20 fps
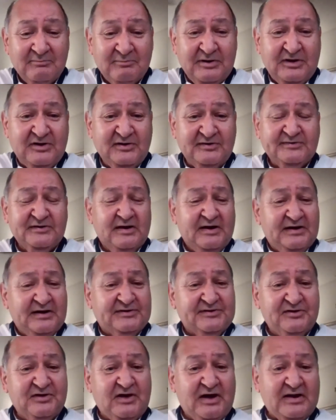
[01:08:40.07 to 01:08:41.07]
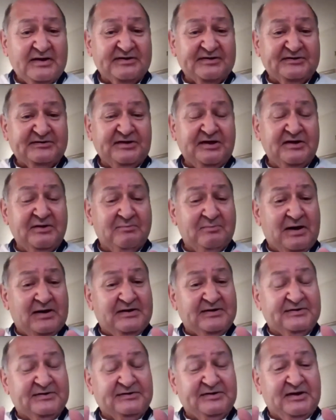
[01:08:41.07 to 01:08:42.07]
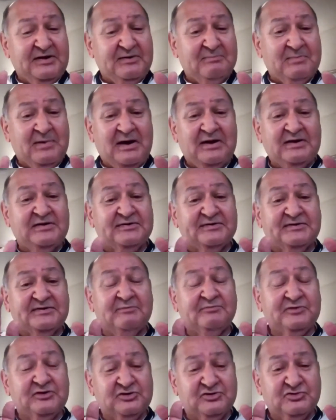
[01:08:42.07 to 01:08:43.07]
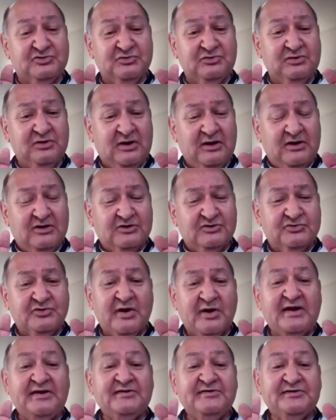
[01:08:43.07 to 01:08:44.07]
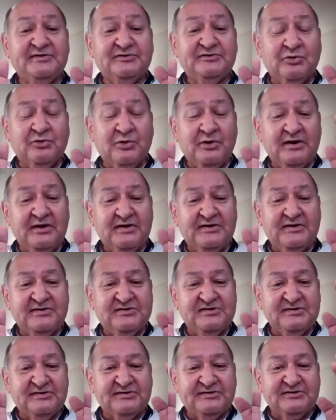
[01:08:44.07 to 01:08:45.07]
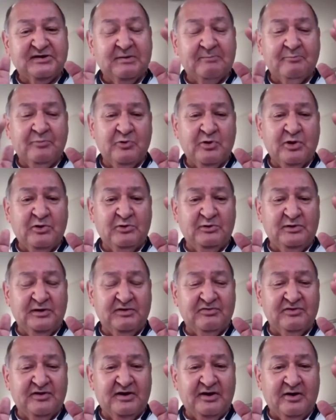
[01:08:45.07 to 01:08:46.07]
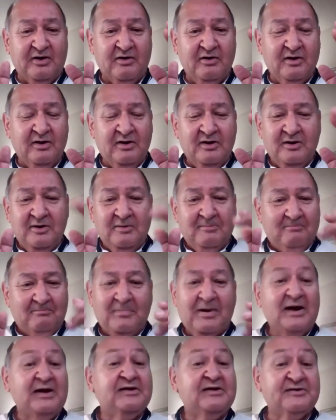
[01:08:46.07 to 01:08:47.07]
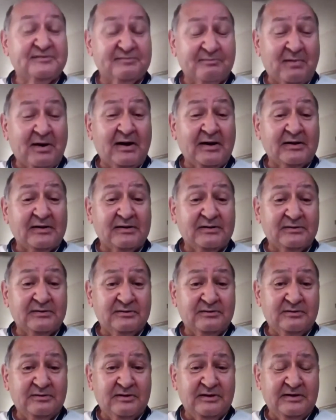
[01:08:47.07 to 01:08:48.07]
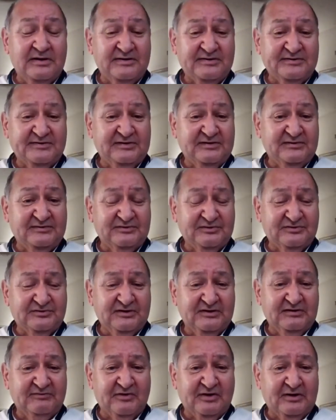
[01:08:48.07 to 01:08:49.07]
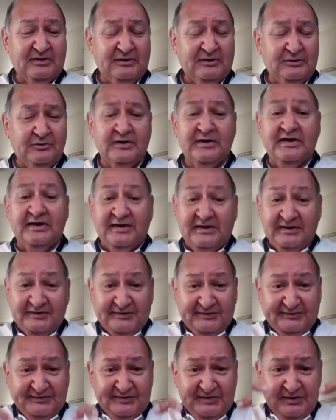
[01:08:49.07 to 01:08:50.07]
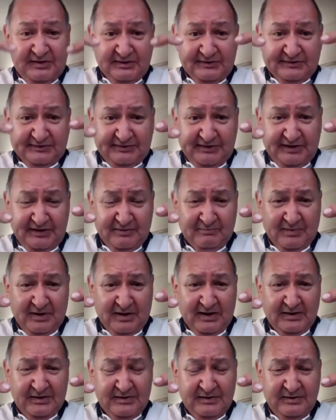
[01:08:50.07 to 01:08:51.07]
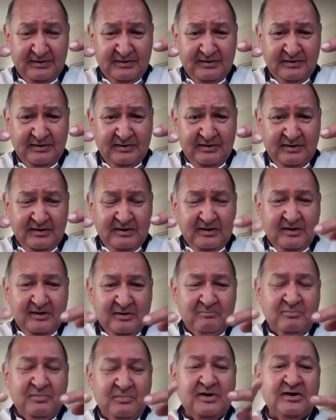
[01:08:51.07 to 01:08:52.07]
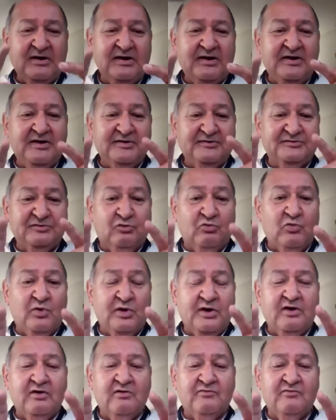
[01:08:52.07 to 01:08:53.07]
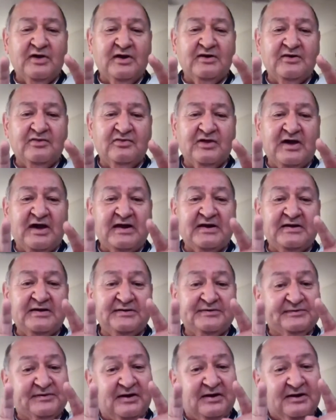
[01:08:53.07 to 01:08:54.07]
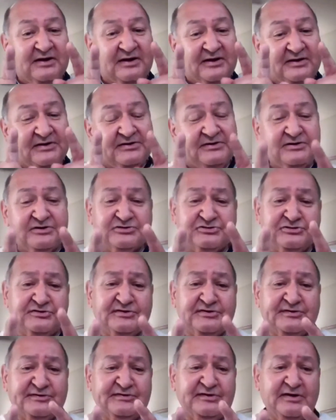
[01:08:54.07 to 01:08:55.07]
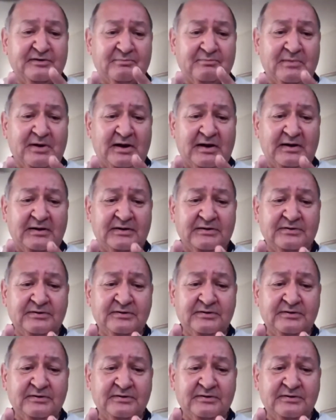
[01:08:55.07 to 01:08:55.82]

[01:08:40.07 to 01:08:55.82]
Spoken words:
because it's not a state of mind. A state of mind is something transitory. It's just temporarily there. Mind is mind. And it sees the things very clearly. It can see a state of mind, but it is aware that that is a conditioned state of mind.